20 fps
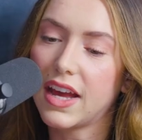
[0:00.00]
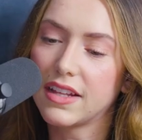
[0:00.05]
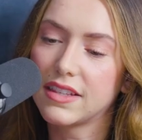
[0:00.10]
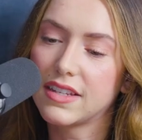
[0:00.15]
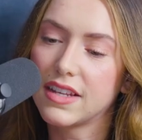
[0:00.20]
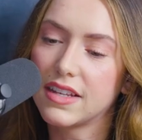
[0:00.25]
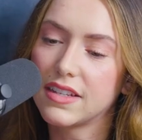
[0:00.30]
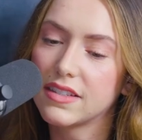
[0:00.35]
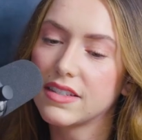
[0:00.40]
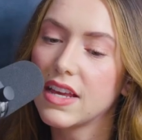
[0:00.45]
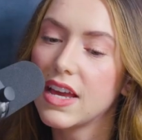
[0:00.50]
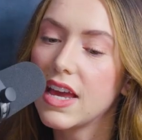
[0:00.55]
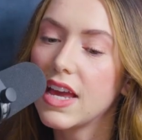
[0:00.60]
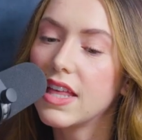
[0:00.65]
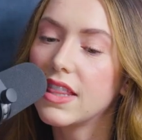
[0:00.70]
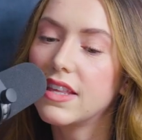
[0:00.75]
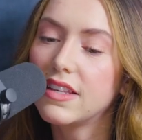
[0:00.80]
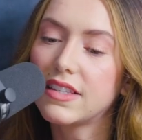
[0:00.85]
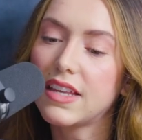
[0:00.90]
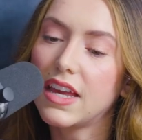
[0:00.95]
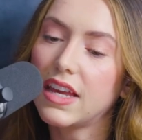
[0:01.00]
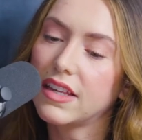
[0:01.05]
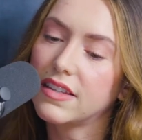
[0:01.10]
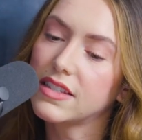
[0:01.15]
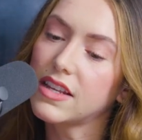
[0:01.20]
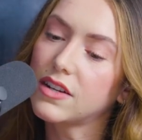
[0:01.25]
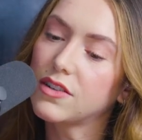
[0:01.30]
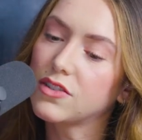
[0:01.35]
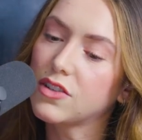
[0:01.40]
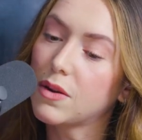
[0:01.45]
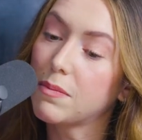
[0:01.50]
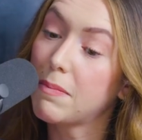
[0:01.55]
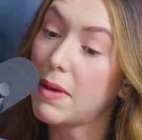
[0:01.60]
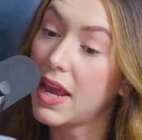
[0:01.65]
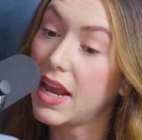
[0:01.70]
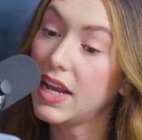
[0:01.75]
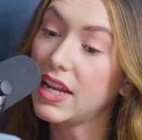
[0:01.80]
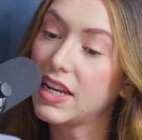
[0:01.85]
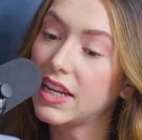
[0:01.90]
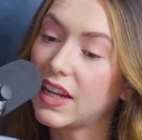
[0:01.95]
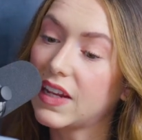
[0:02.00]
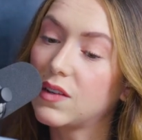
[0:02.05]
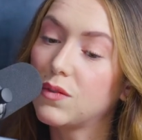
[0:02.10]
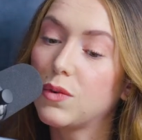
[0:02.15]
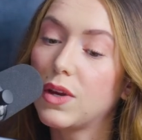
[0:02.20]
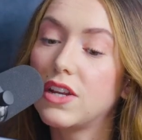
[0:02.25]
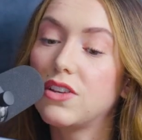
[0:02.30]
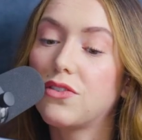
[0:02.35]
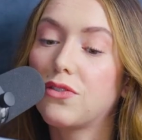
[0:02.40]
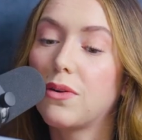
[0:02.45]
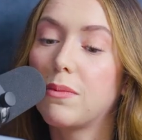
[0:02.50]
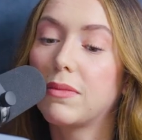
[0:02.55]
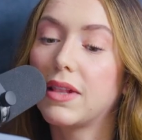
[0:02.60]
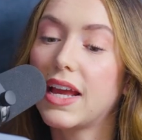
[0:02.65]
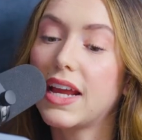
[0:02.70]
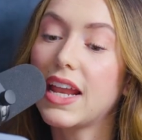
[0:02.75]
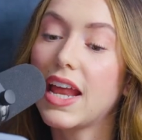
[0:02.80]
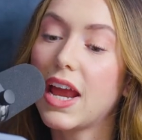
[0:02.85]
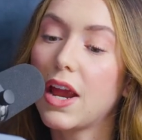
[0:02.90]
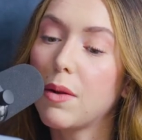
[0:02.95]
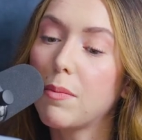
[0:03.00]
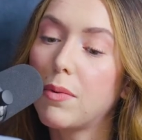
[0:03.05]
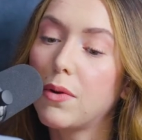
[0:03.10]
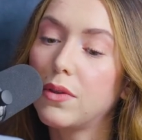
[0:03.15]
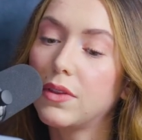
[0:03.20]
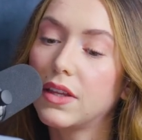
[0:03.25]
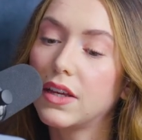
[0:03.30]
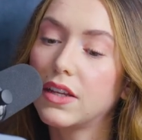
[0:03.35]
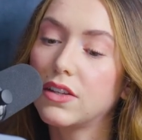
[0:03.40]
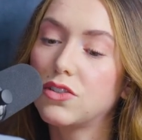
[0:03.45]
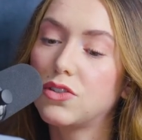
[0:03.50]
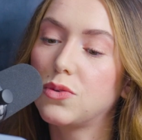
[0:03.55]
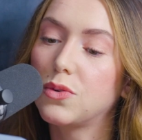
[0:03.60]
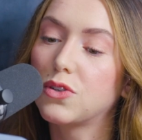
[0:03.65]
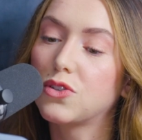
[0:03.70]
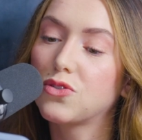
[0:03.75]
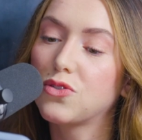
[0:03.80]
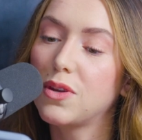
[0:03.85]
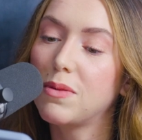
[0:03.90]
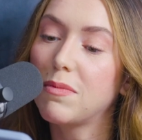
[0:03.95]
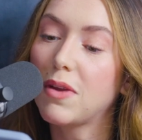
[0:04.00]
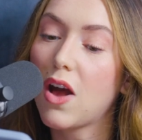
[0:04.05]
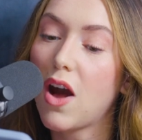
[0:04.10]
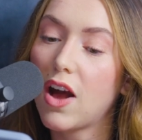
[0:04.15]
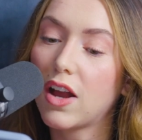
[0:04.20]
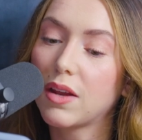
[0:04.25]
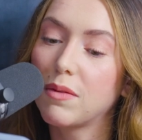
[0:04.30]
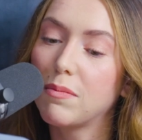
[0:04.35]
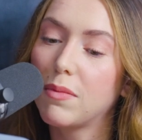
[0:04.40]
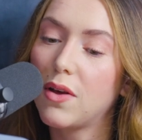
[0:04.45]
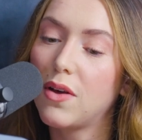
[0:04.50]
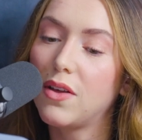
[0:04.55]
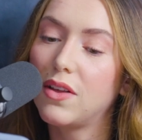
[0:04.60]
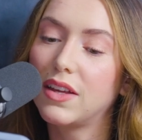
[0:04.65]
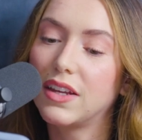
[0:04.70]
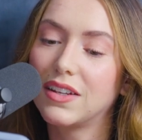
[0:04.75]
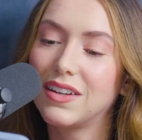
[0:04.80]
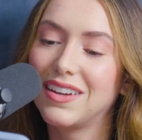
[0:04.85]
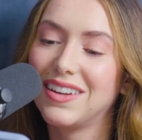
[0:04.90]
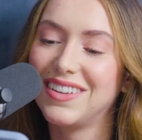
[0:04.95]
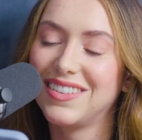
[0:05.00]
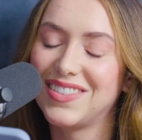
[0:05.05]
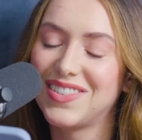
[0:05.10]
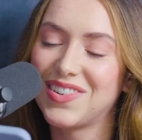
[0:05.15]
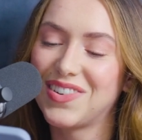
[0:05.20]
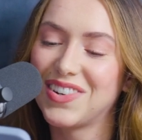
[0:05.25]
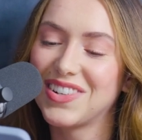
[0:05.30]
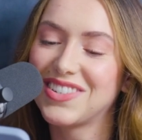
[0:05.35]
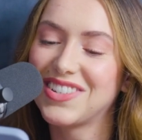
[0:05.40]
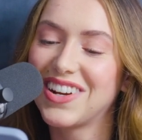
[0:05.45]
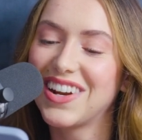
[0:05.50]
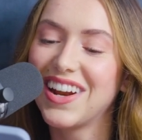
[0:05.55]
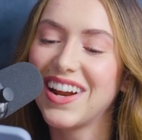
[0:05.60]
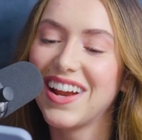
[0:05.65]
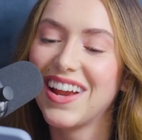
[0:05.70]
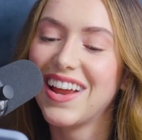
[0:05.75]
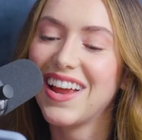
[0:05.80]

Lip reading: Yeah, it says this kink centers on pain and can range from light hair pulling to extreme cock and ball torture.